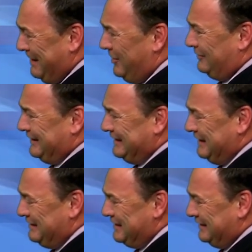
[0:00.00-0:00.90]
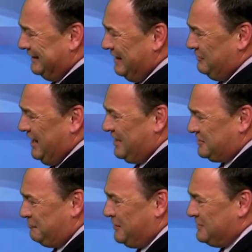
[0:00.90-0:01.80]
and I think it'll have a hot
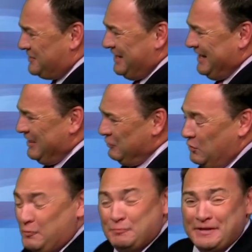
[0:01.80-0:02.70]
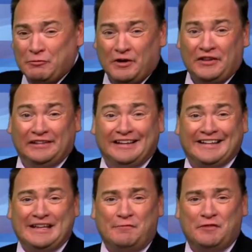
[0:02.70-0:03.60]
springs. They'll be one of the
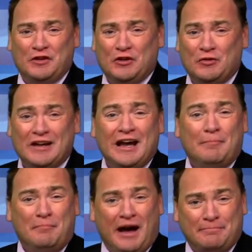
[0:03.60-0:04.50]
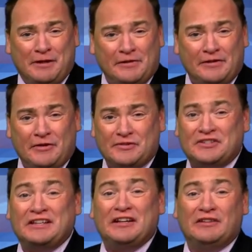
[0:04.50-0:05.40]
lucky few. Montpelier
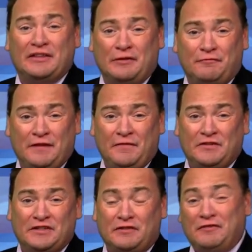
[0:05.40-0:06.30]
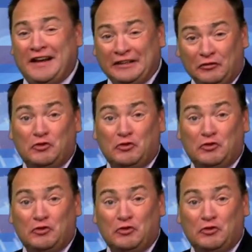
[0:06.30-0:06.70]
still in the 50s. In fact, a little